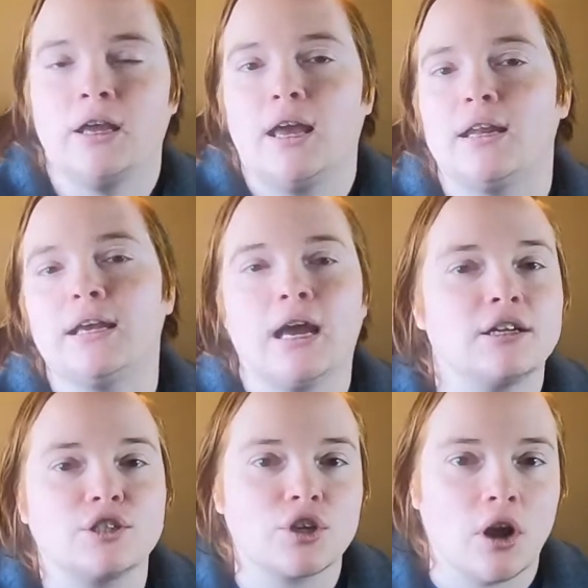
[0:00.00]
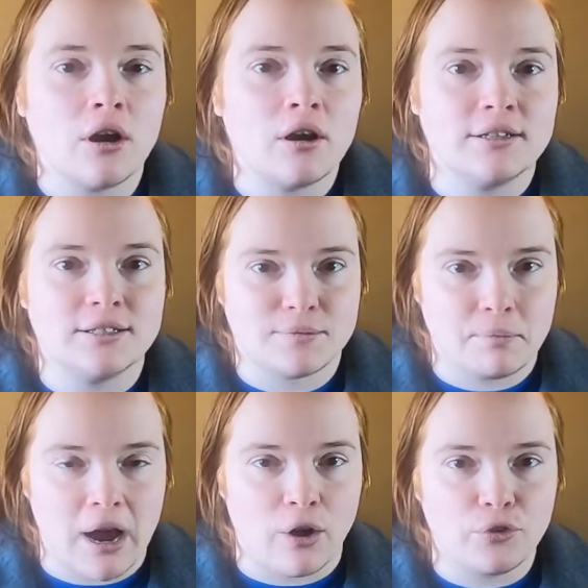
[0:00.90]
and he had a scar on his
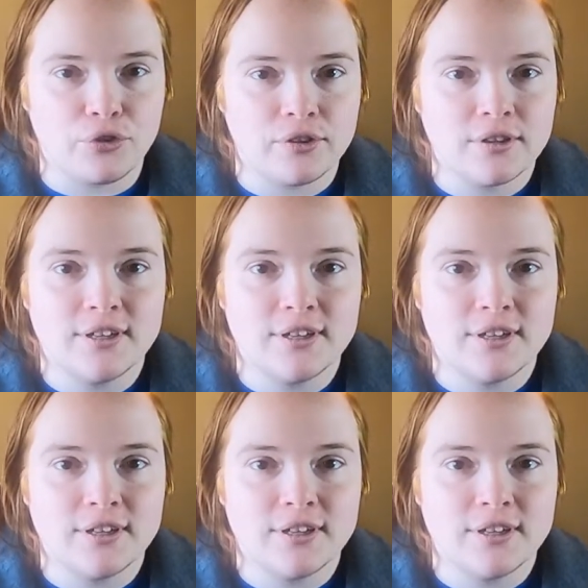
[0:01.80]
mouth,